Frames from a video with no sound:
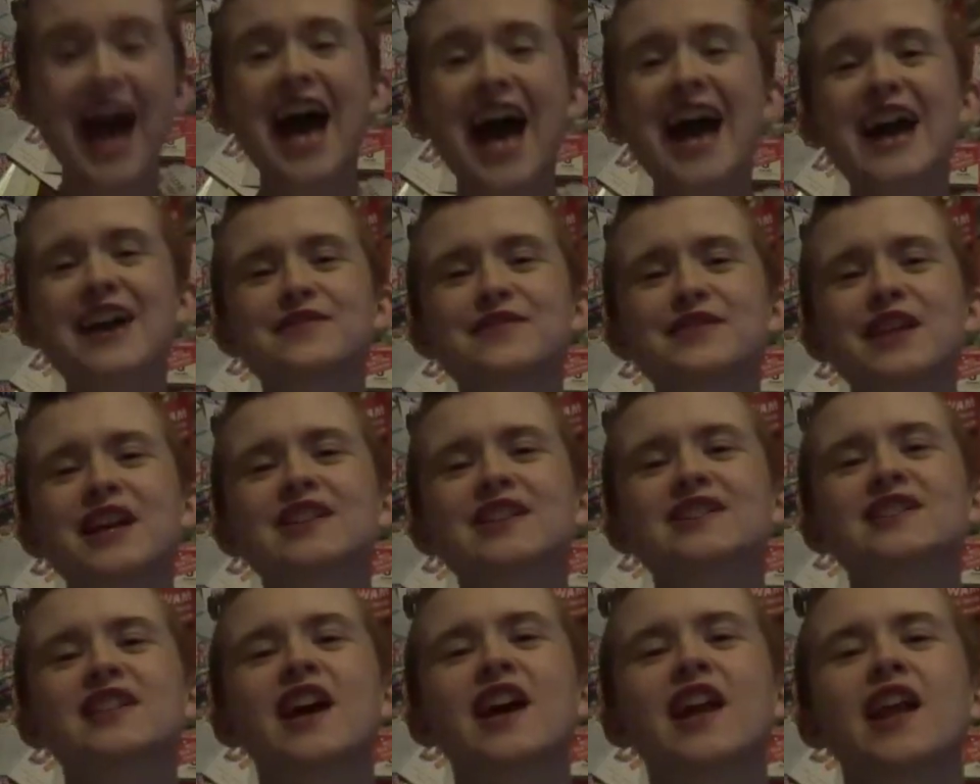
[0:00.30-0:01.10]
I'm
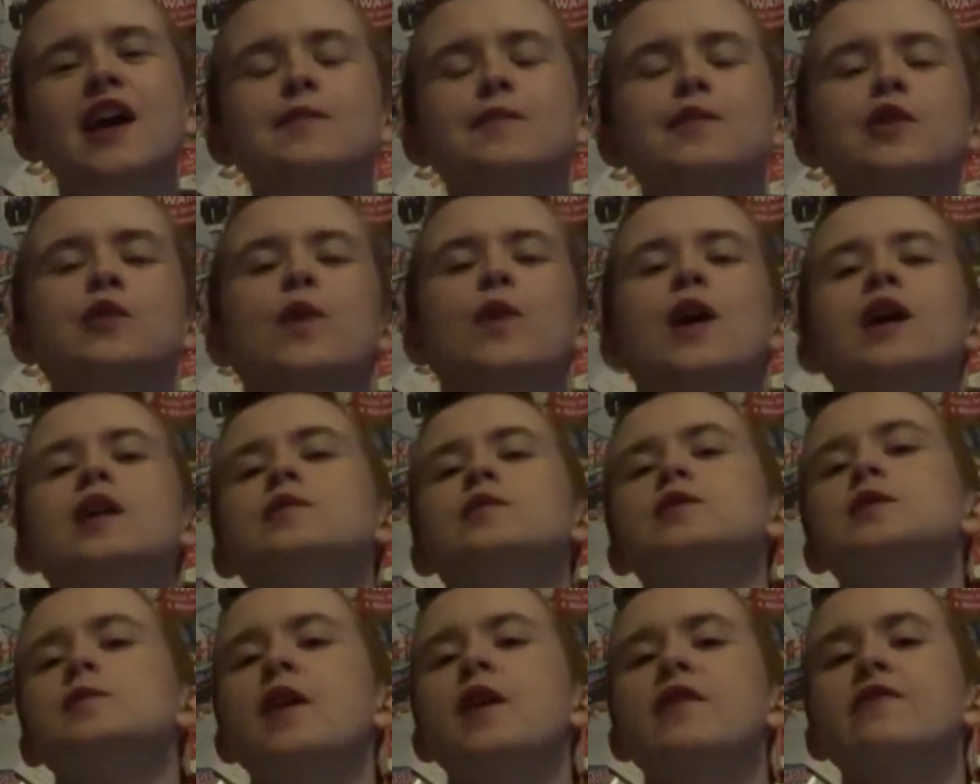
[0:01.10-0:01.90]
DaniSurname and welcome
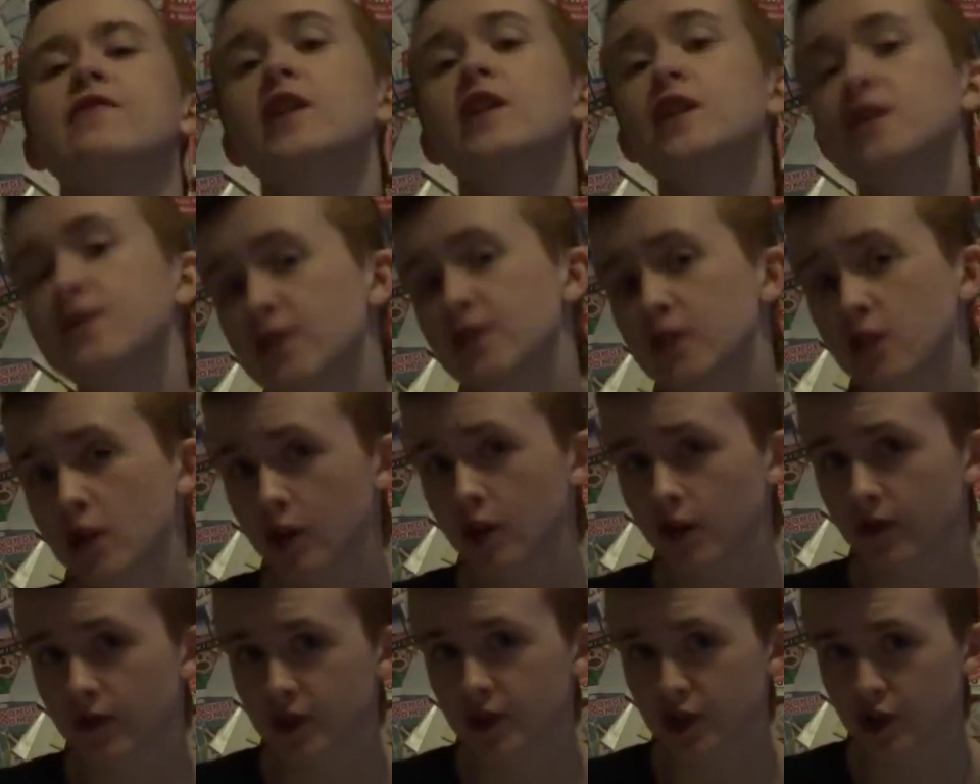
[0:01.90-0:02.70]
to my first
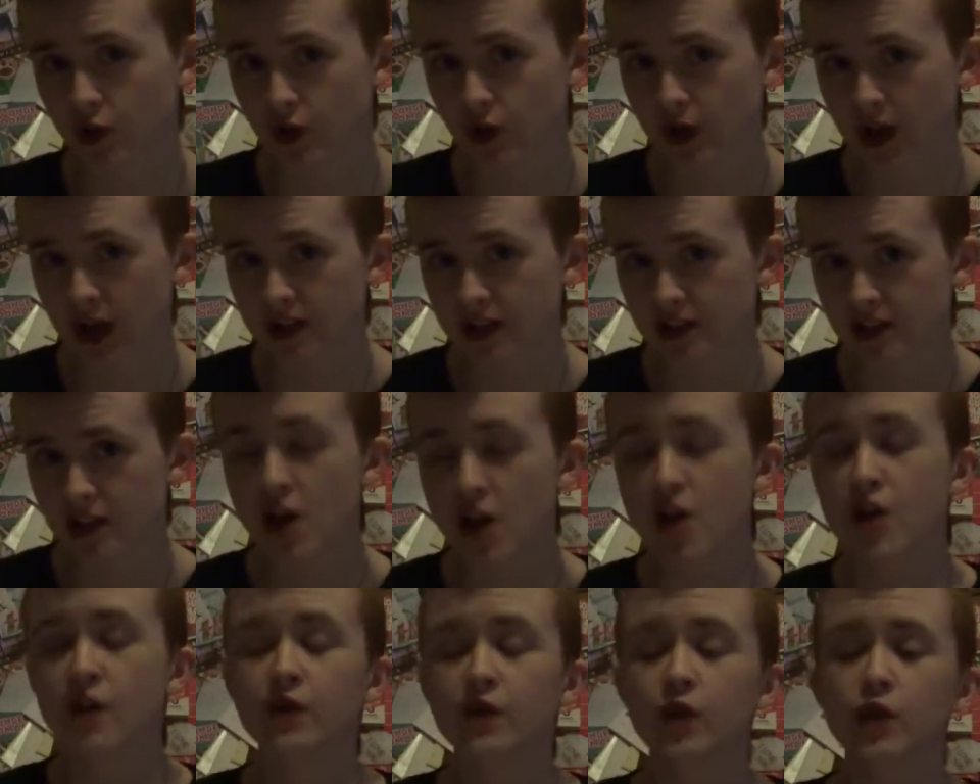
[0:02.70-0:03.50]
photography showcase
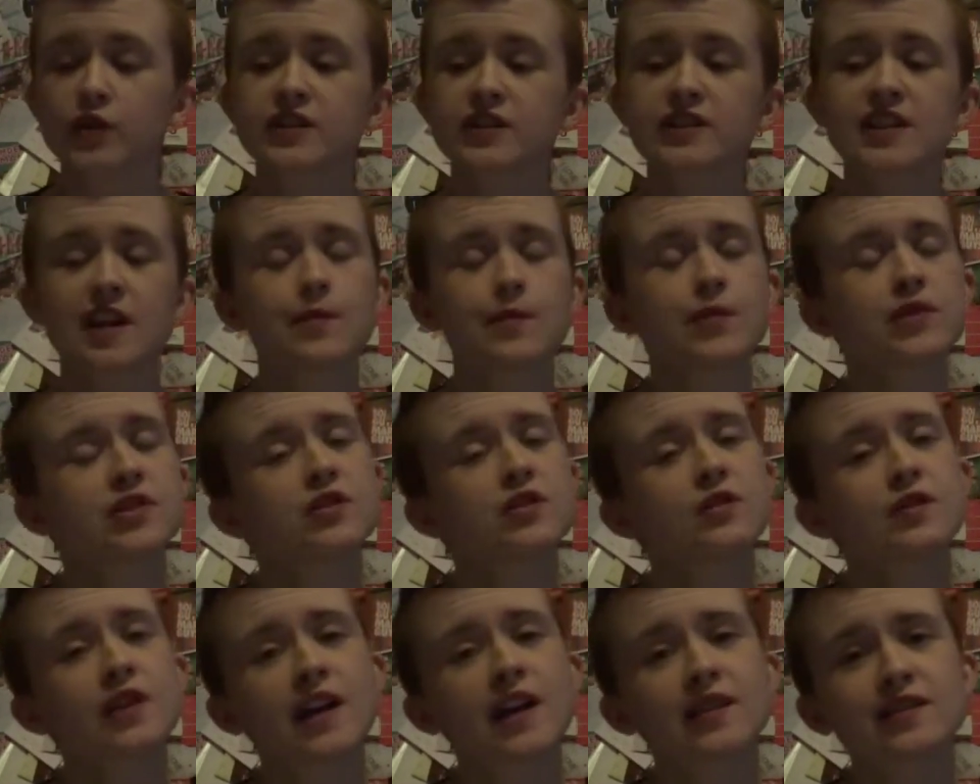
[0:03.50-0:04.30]
for December
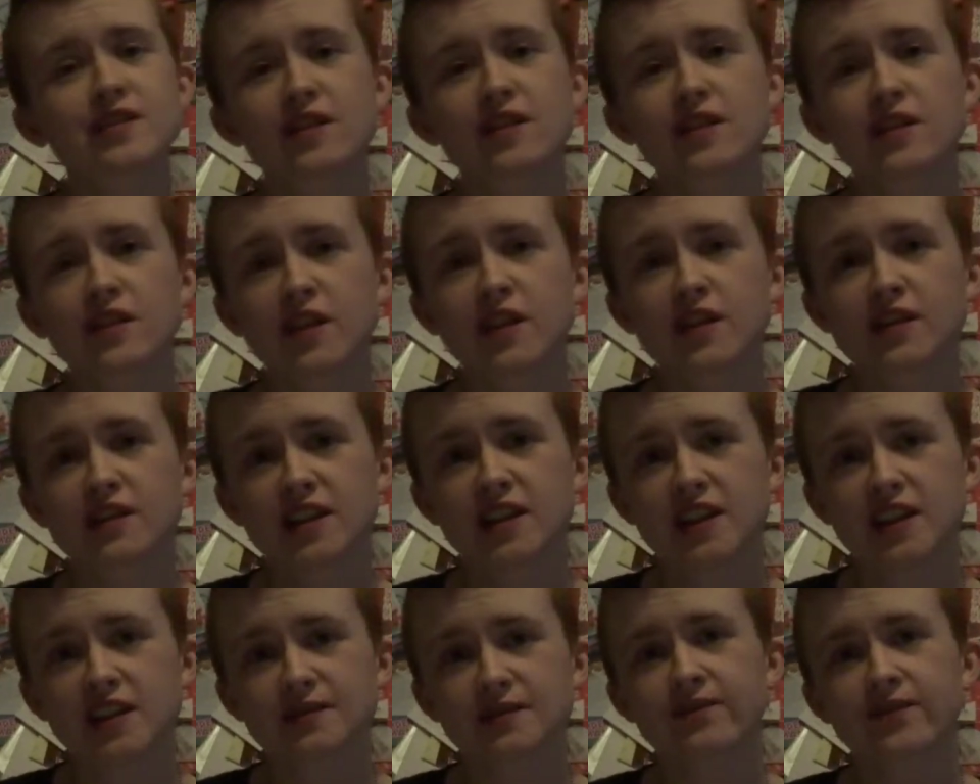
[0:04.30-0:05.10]

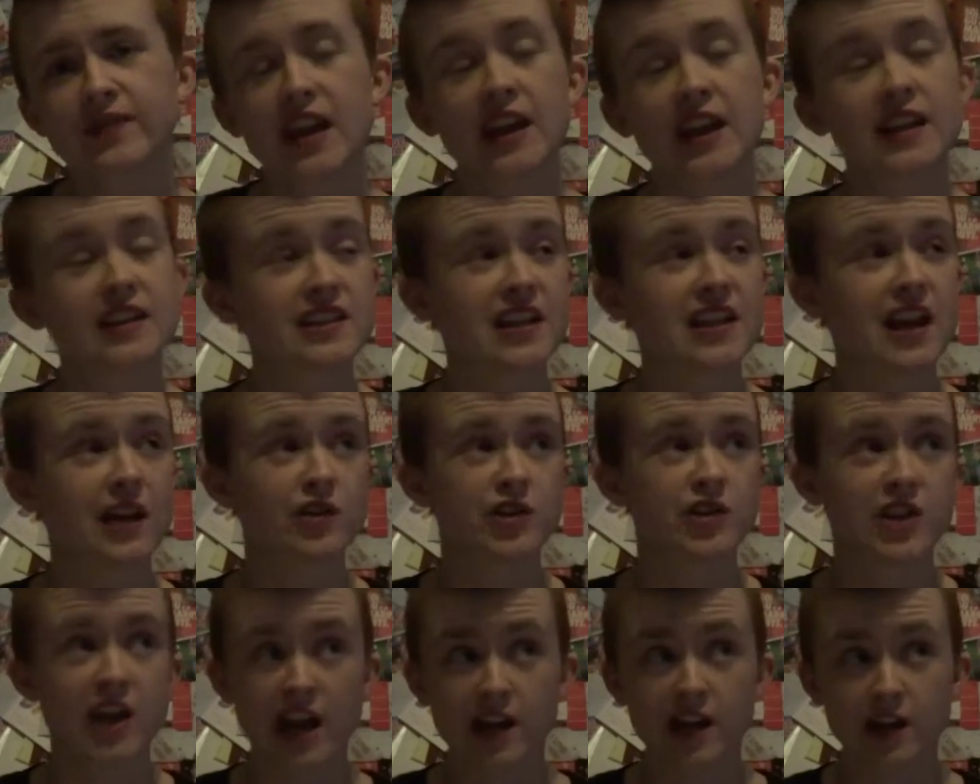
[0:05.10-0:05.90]
2013. It is now
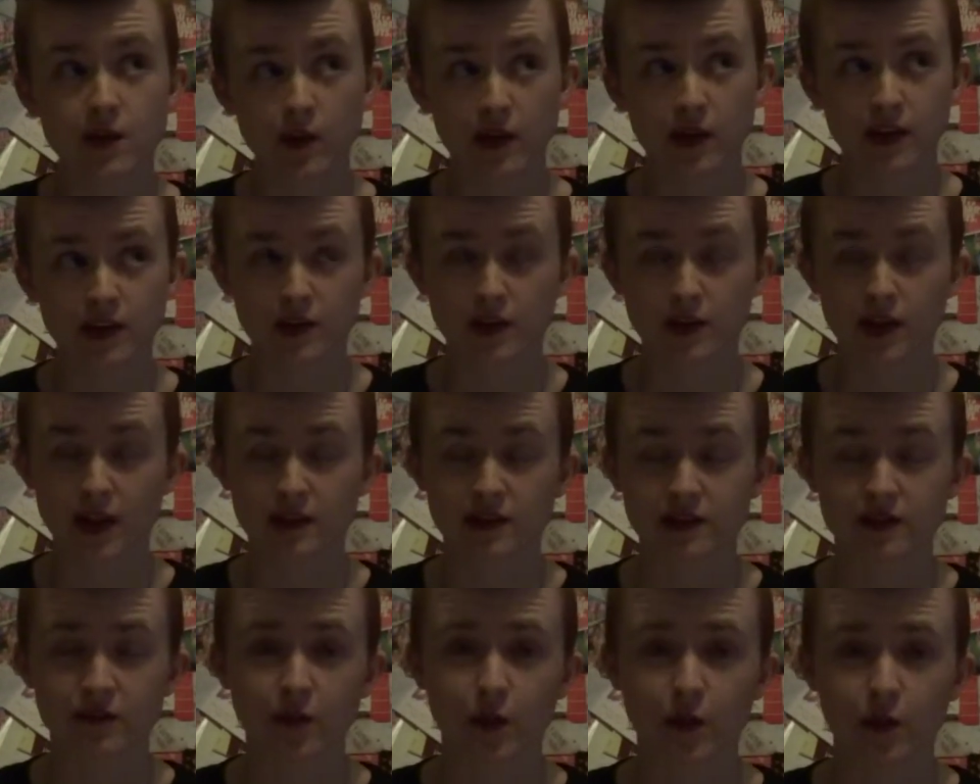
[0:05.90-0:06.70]
January
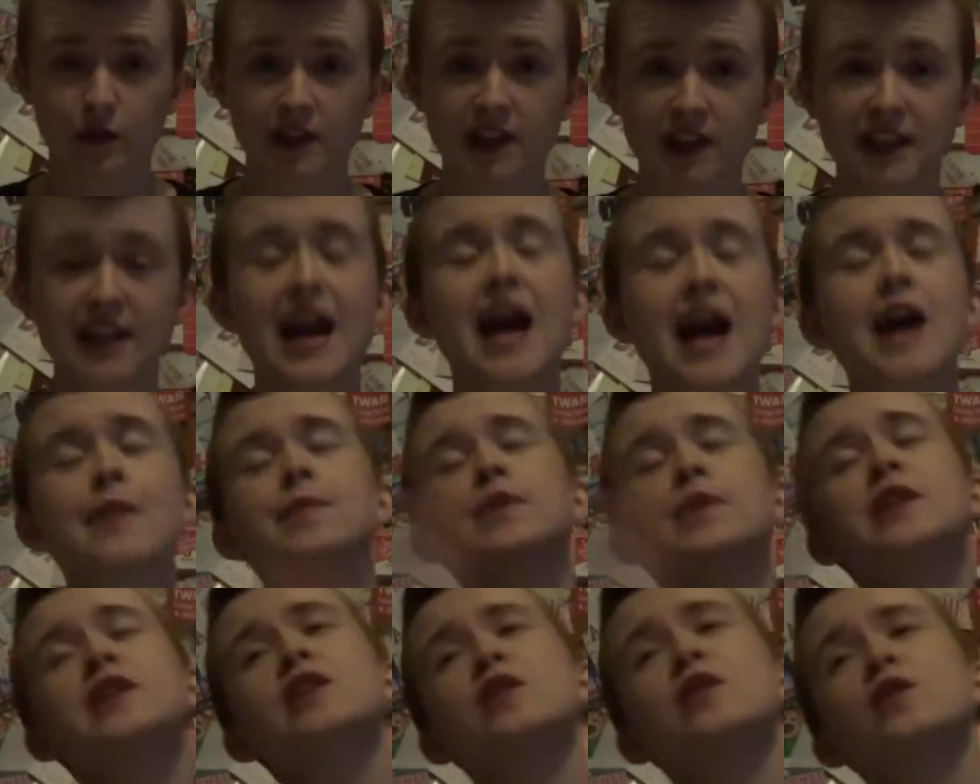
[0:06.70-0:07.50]
2014.
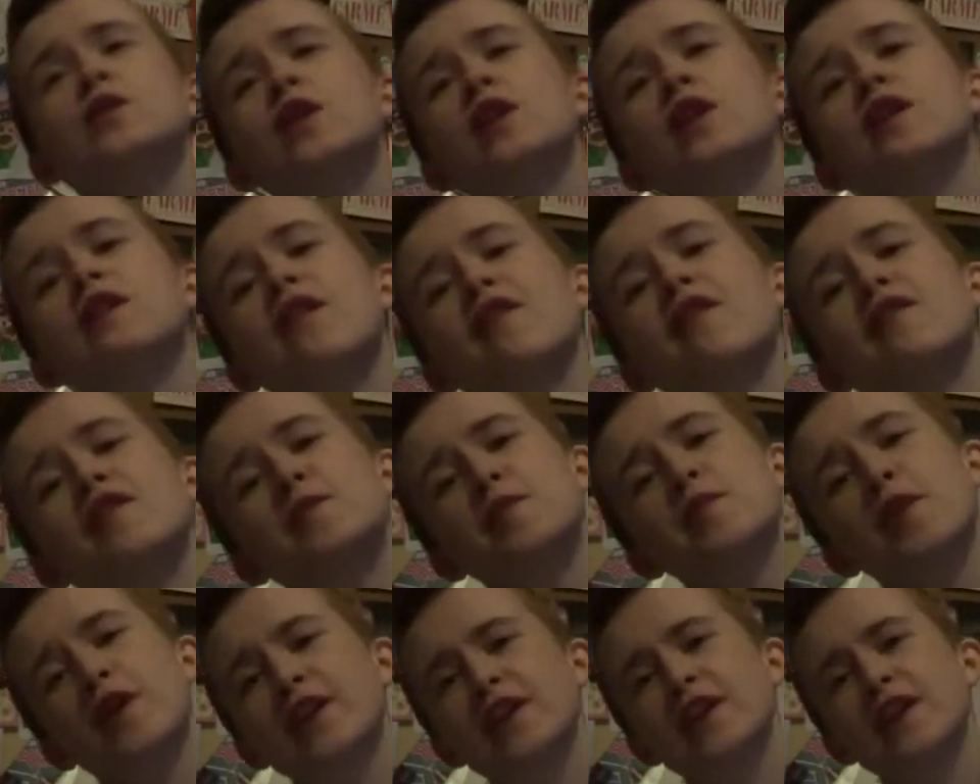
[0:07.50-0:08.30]
Happy New Year
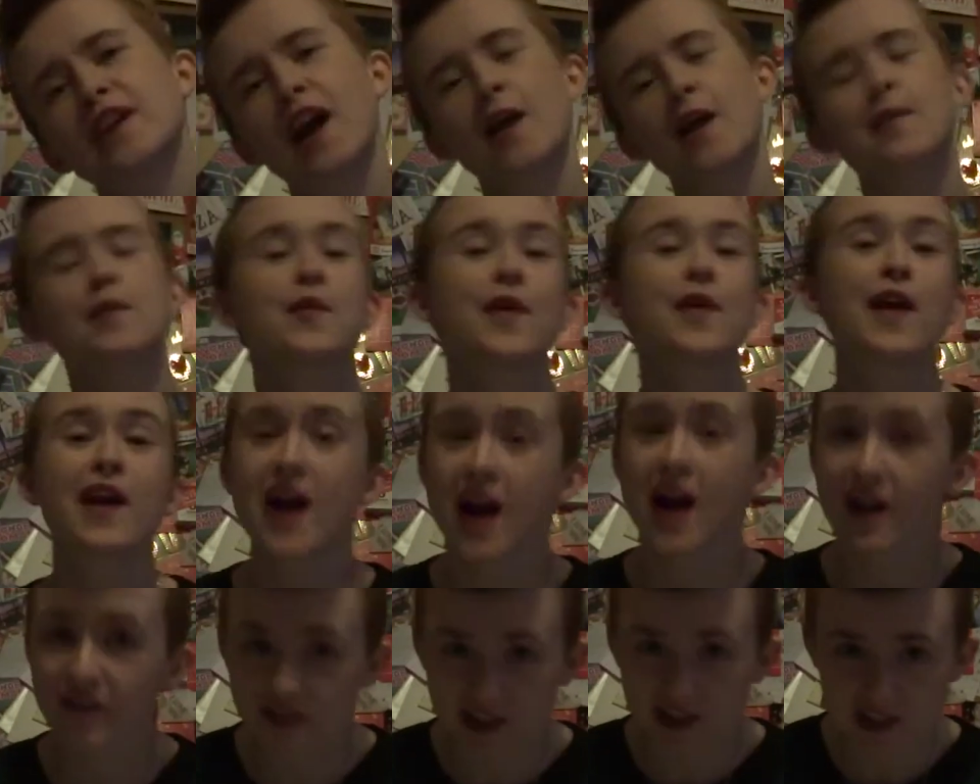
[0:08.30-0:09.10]
everybody! I'm aware I
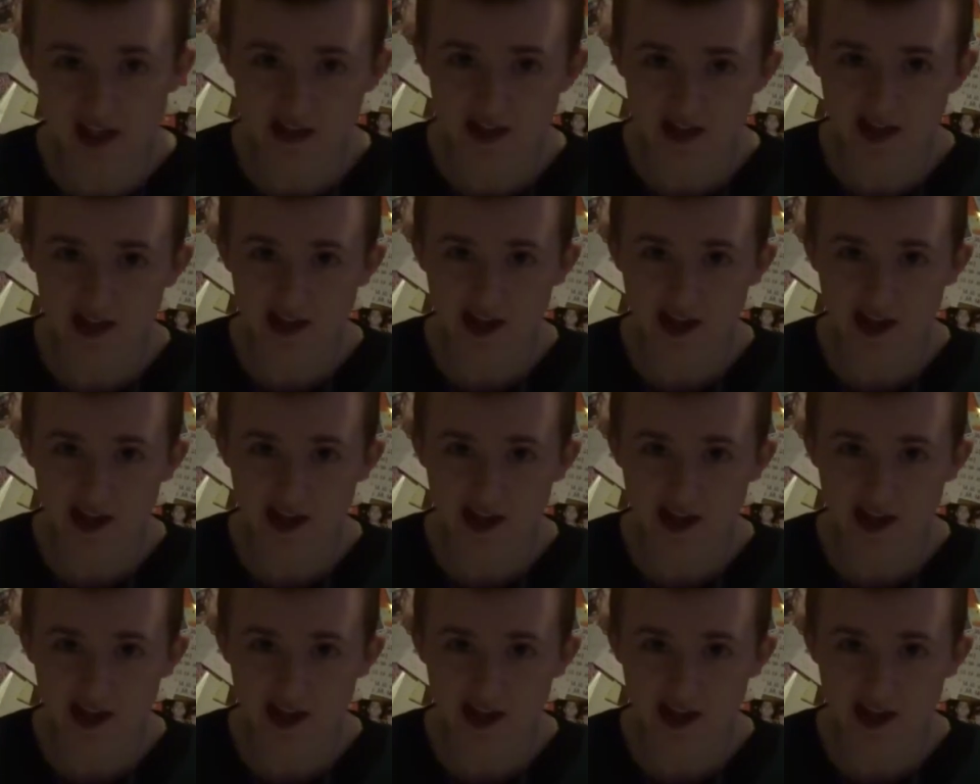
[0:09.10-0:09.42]
haven't said that